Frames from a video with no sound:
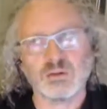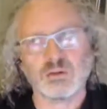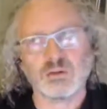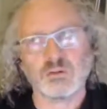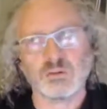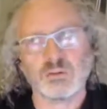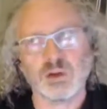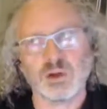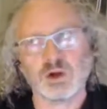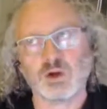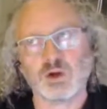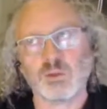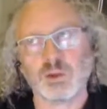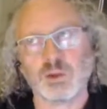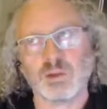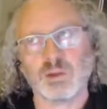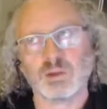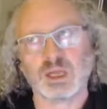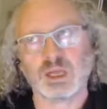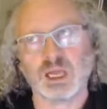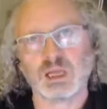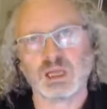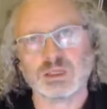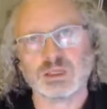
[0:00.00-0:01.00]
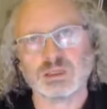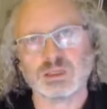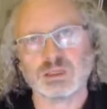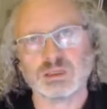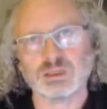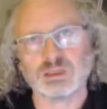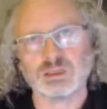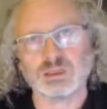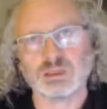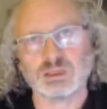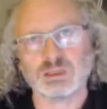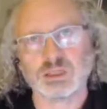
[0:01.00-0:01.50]

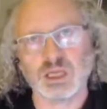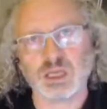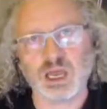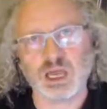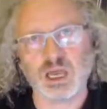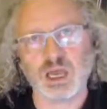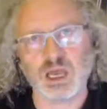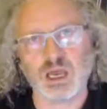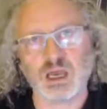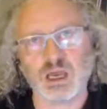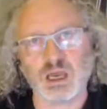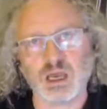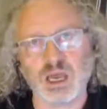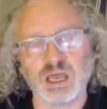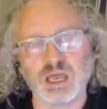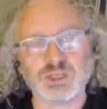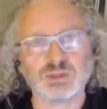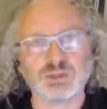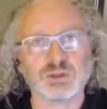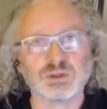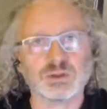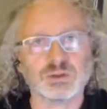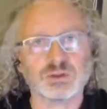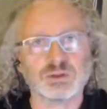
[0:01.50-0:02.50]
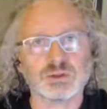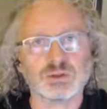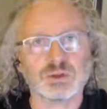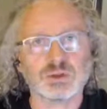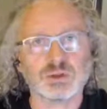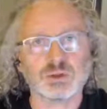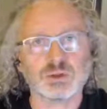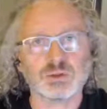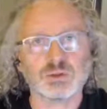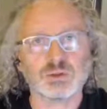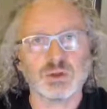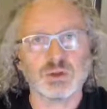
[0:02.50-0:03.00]
micropublications ask you
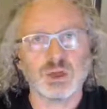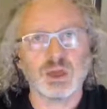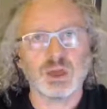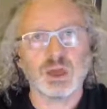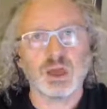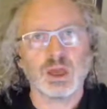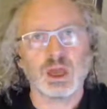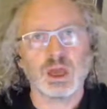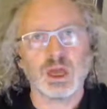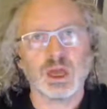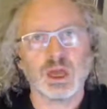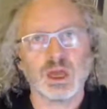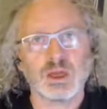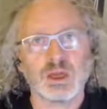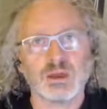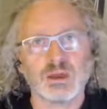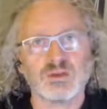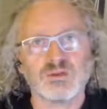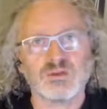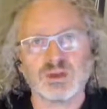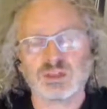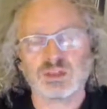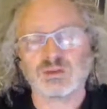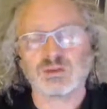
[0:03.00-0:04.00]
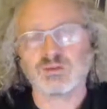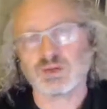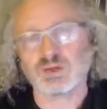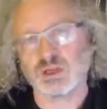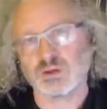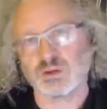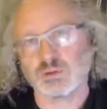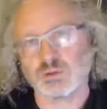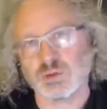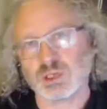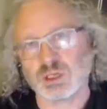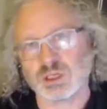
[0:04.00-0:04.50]
to effectively
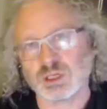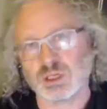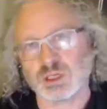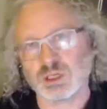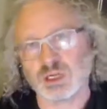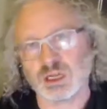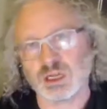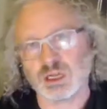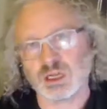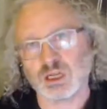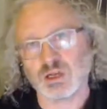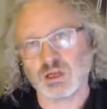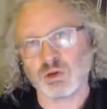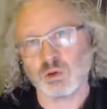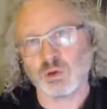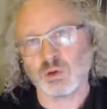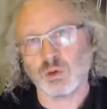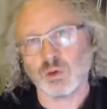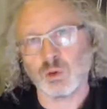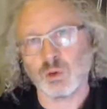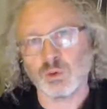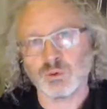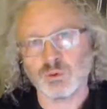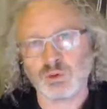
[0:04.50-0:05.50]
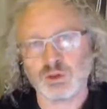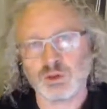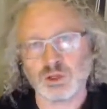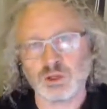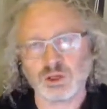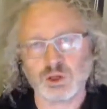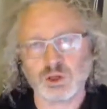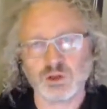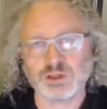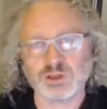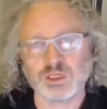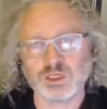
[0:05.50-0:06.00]
originally author the
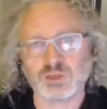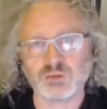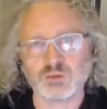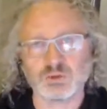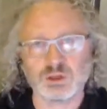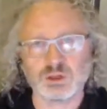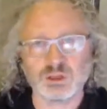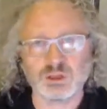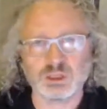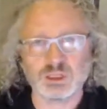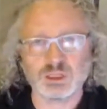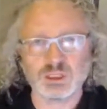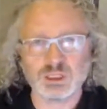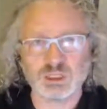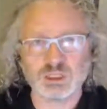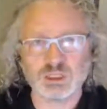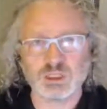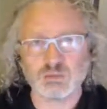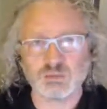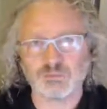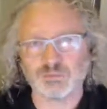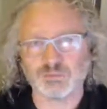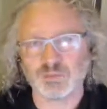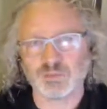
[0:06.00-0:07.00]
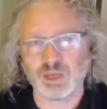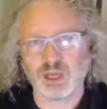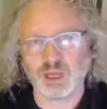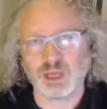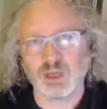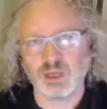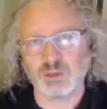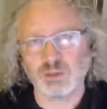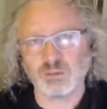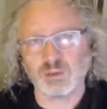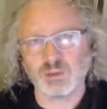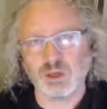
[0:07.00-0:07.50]
content within the system.
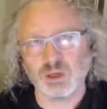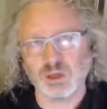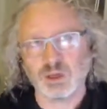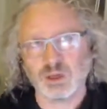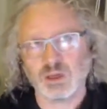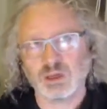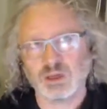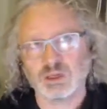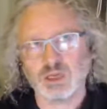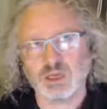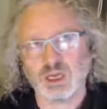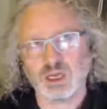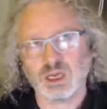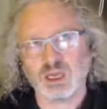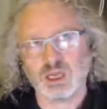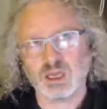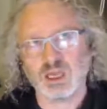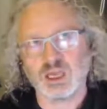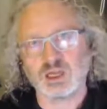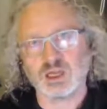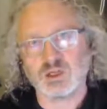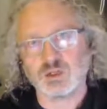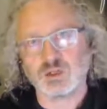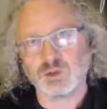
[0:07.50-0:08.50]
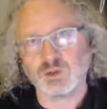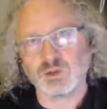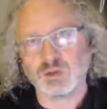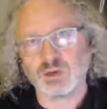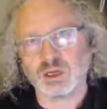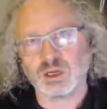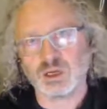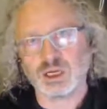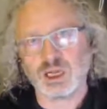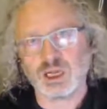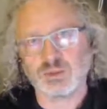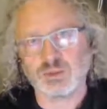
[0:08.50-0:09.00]

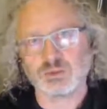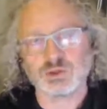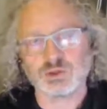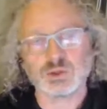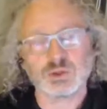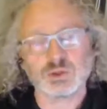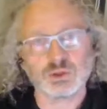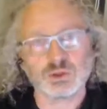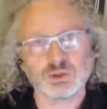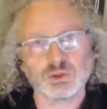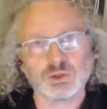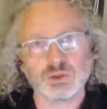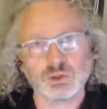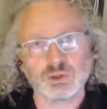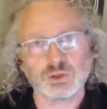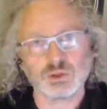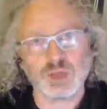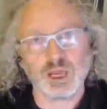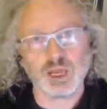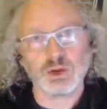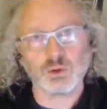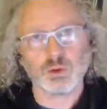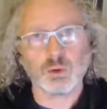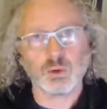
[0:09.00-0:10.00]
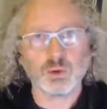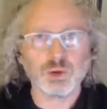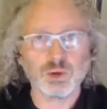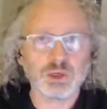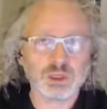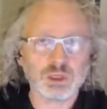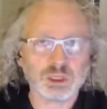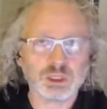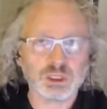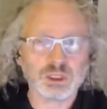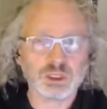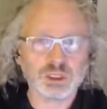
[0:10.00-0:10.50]
Editoria enables you to do that, or
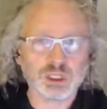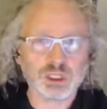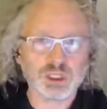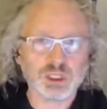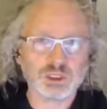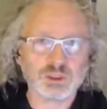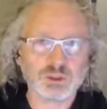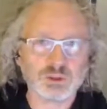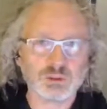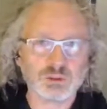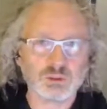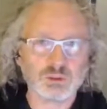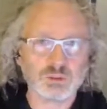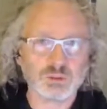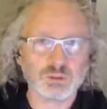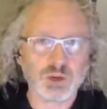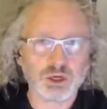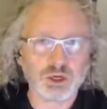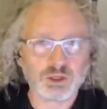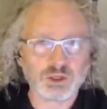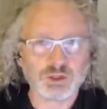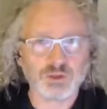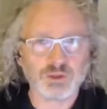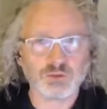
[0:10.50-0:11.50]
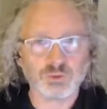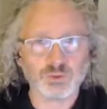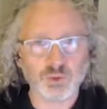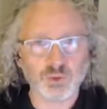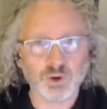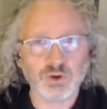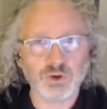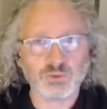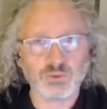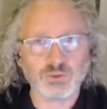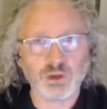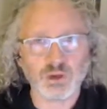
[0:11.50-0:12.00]
you can ingest Microsoft
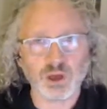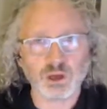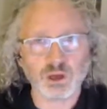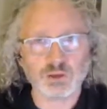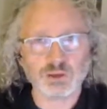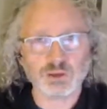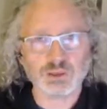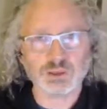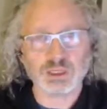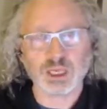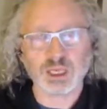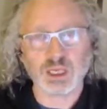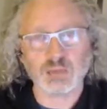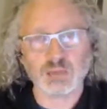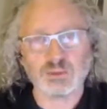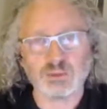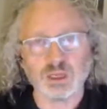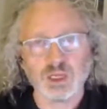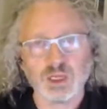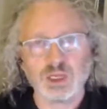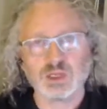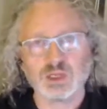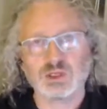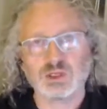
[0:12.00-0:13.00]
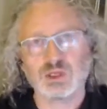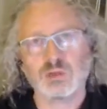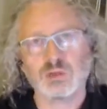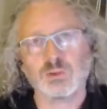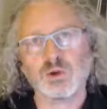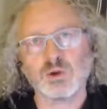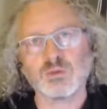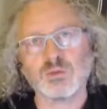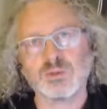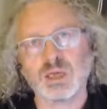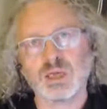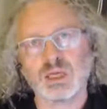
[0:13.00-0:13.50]
Word files. So the
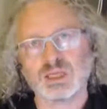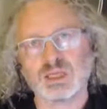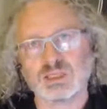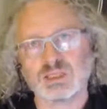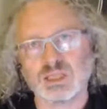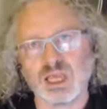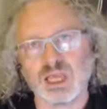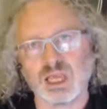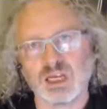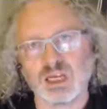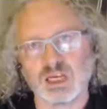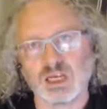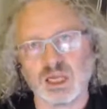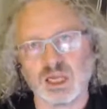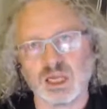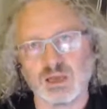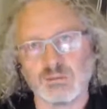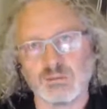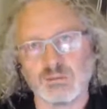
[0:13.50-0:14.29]
point being is that